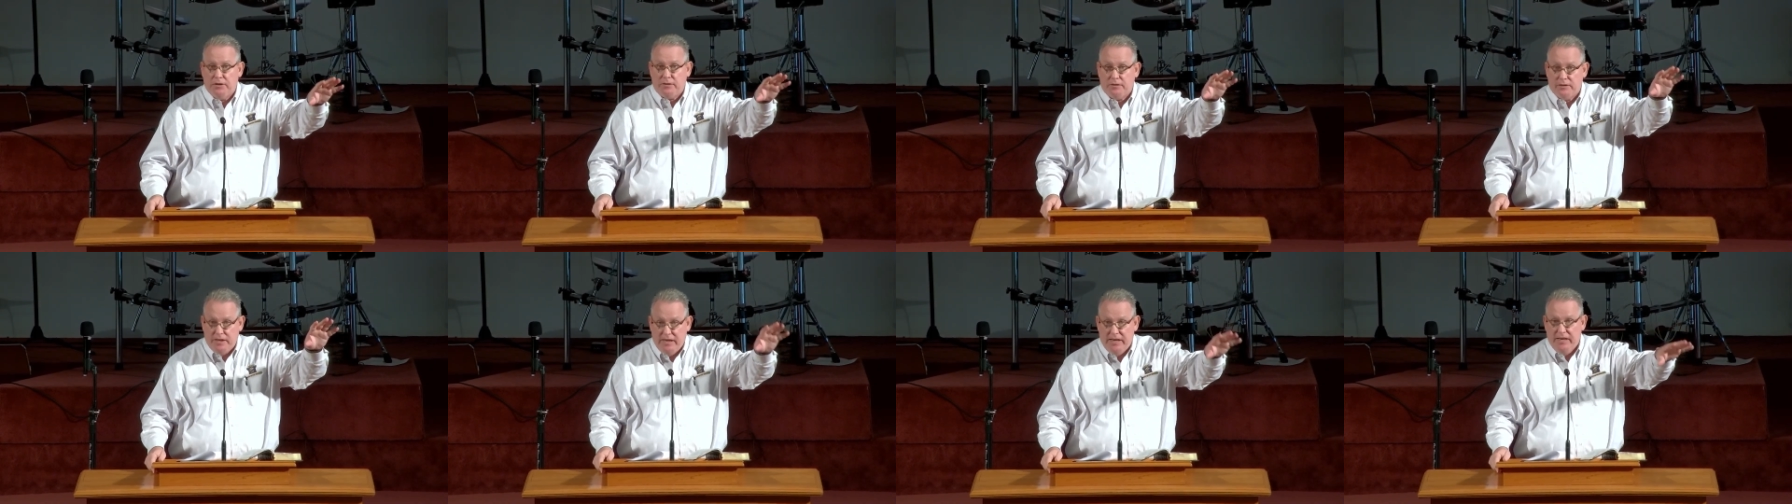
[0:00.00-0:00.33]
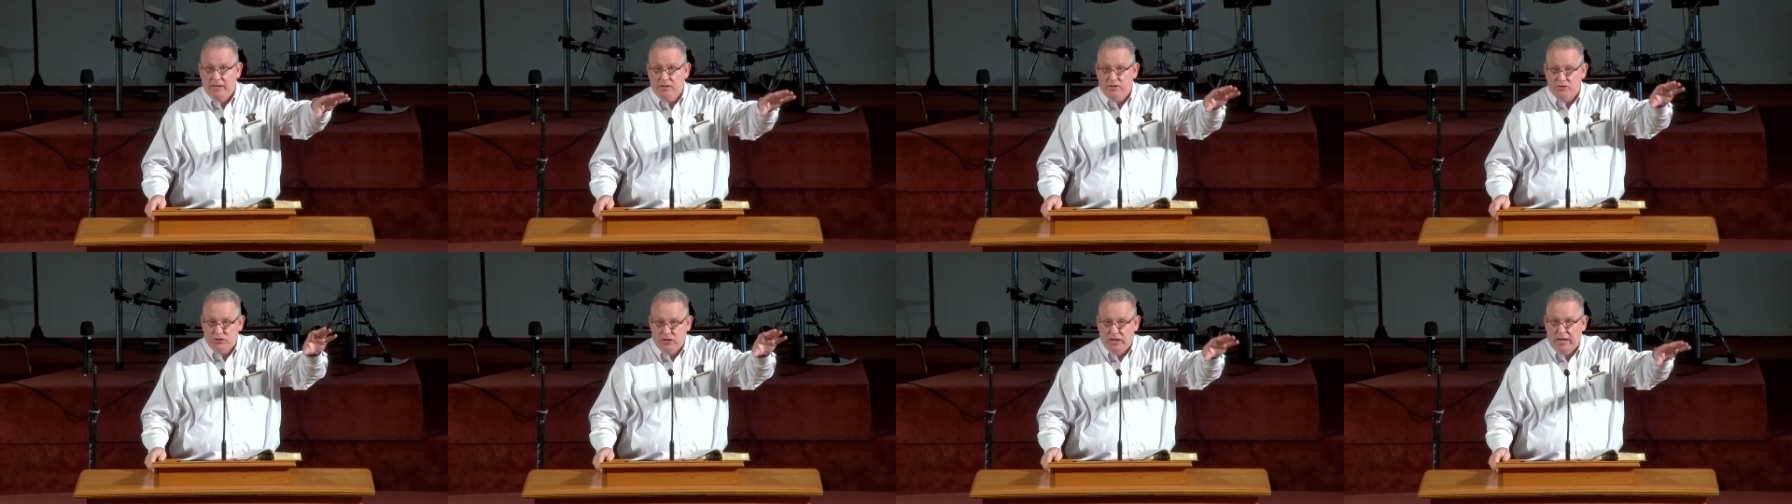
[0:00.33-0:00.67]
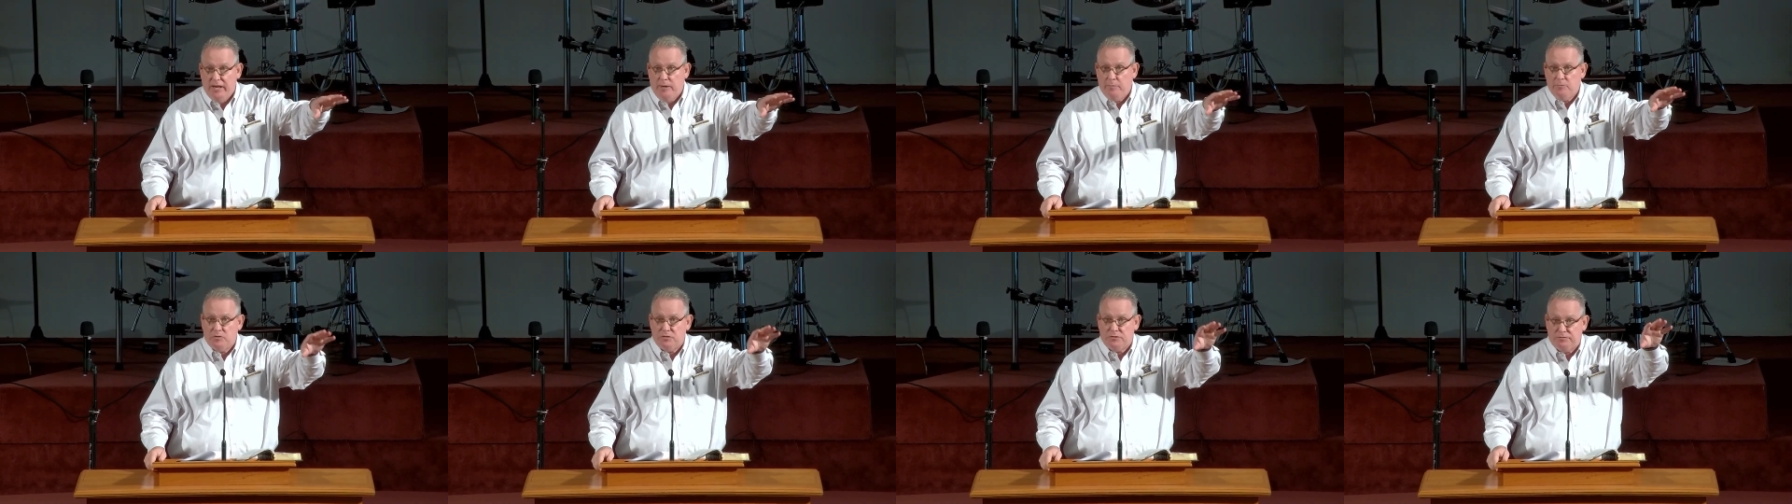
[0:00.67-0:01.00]
King
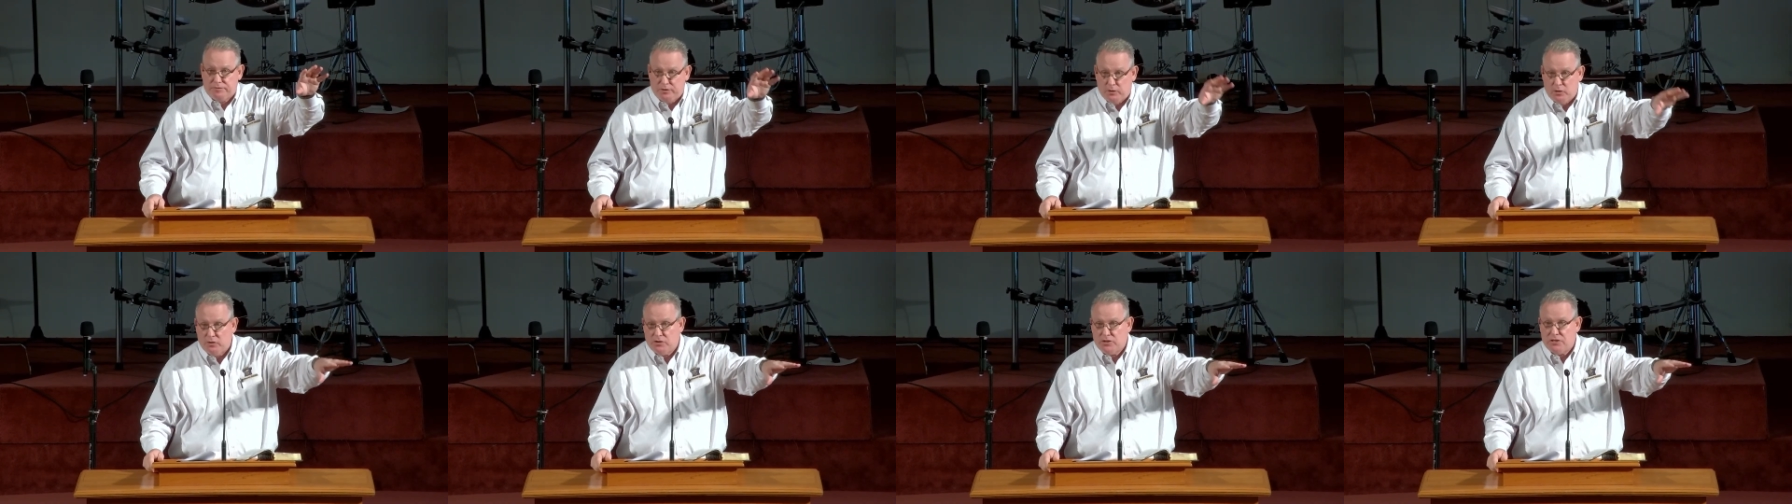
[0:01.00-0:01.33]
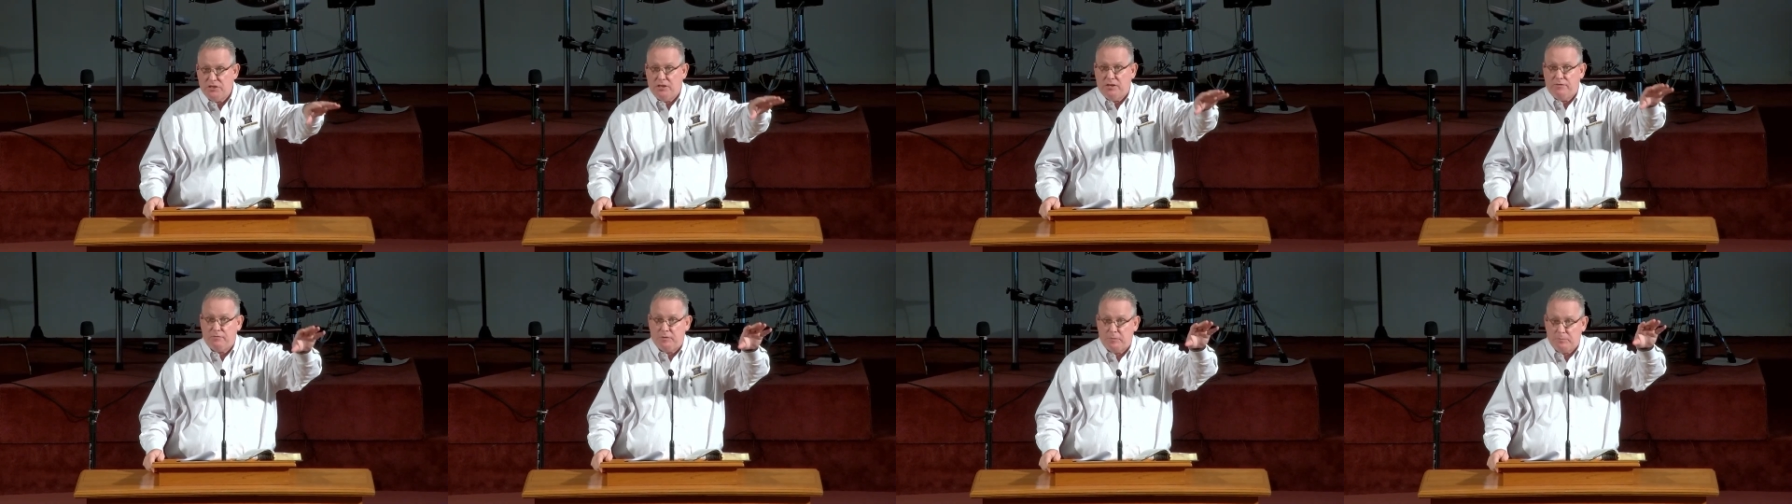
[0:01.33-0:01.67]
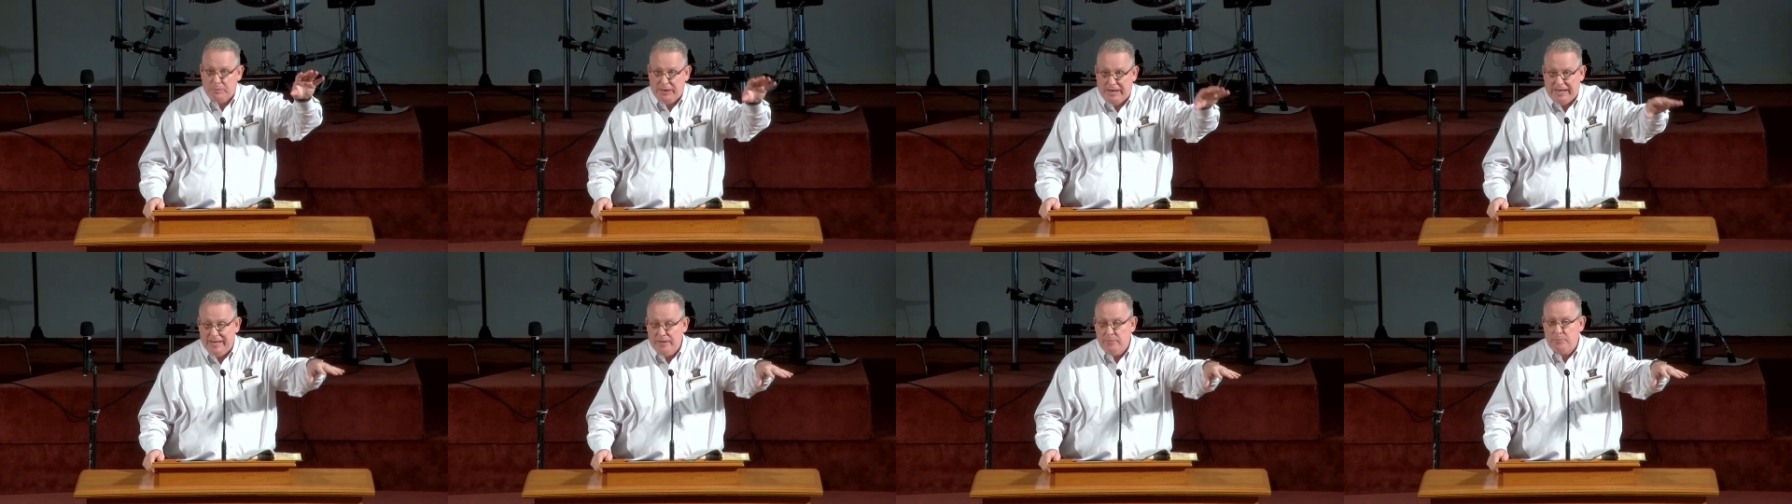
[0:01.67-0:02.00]
James Version of the
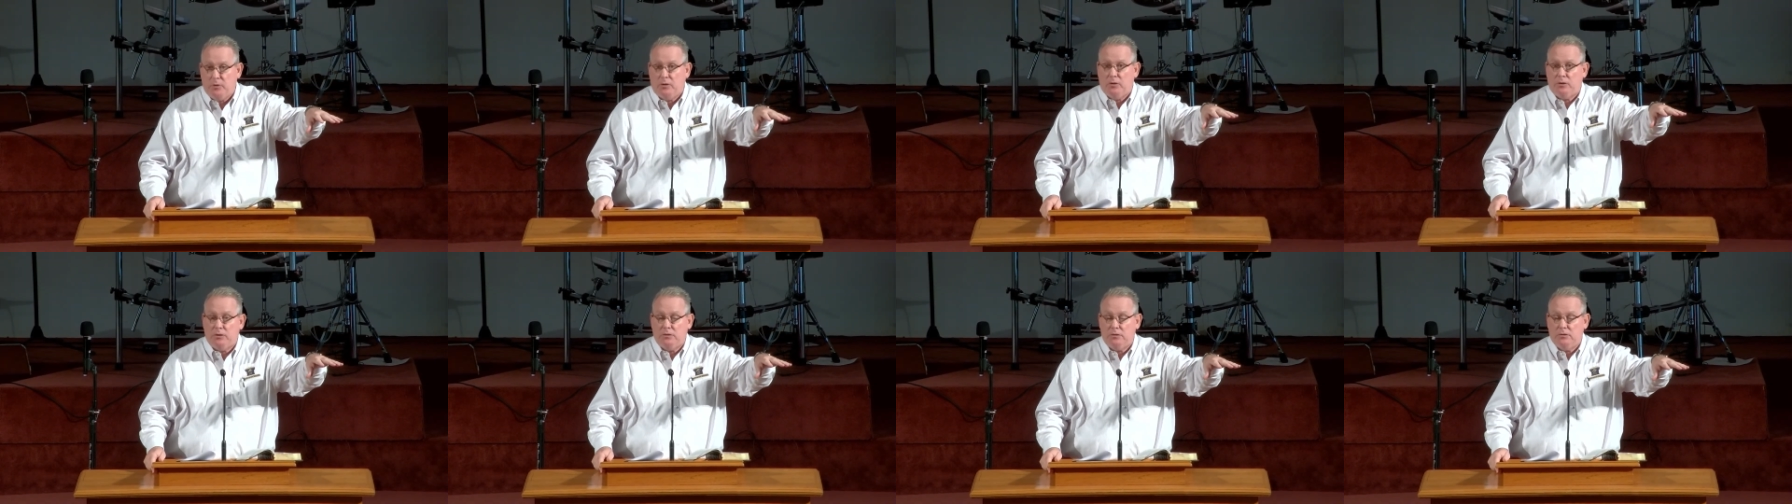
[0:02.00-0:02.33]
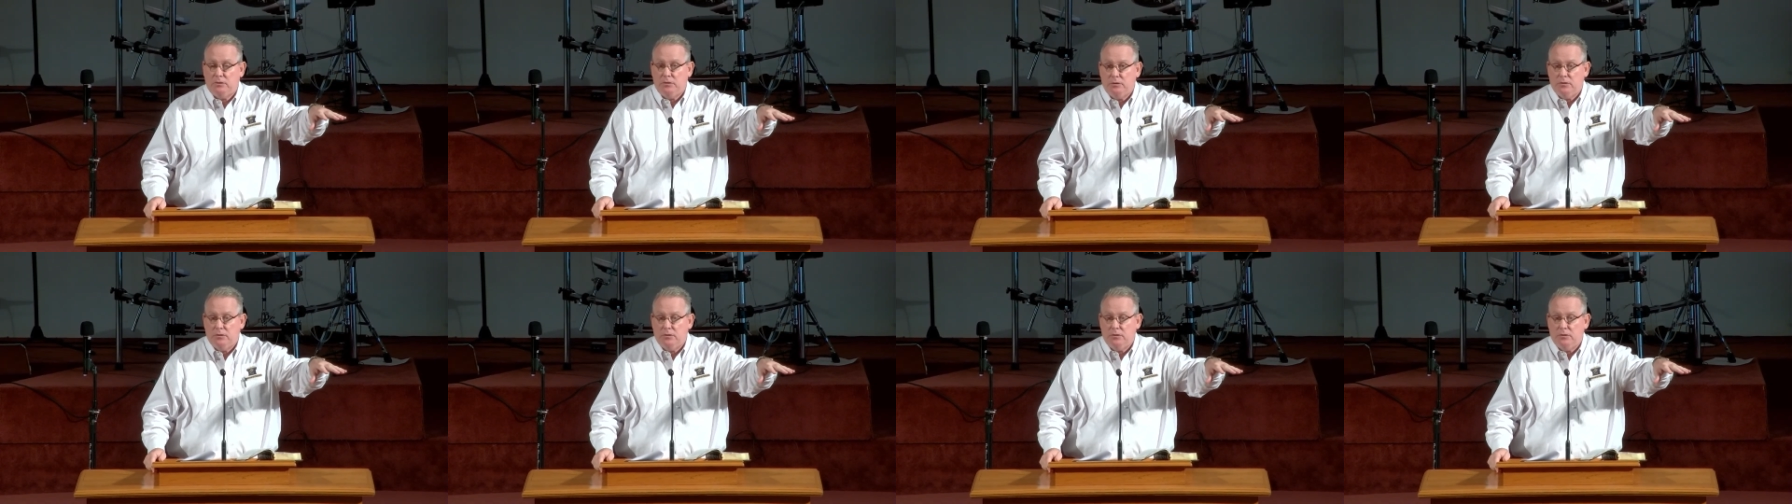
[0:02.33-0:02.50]
Bible,